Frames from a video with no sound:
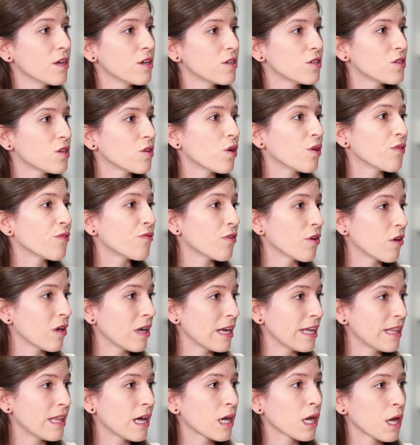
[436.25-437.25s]
So if
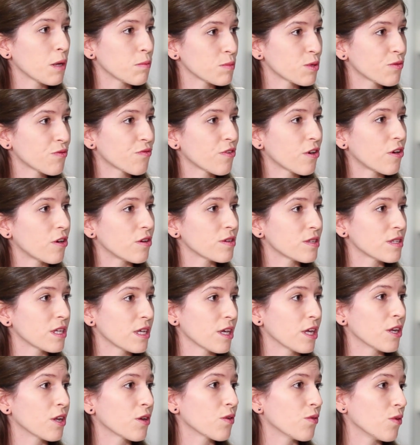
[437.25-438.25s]
Erleada comes
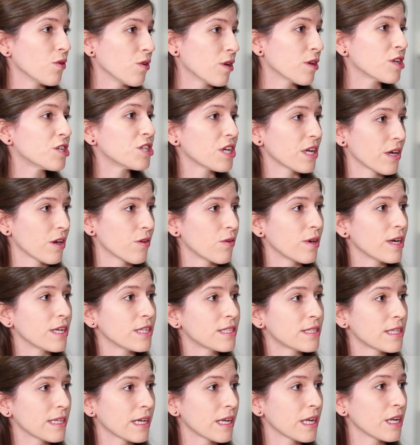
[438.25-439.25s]
first, it could
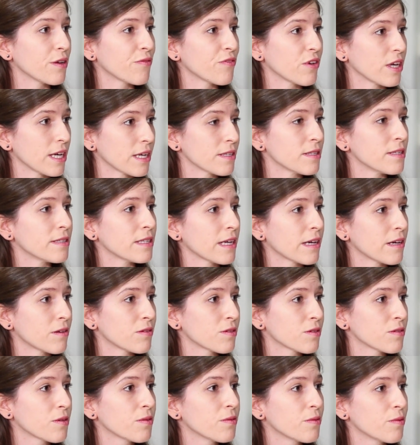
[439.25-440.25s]
generate significant
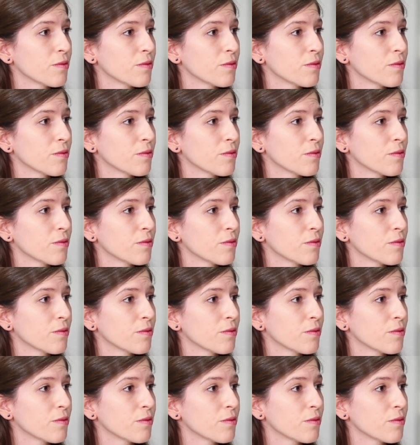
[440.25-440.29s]
sales.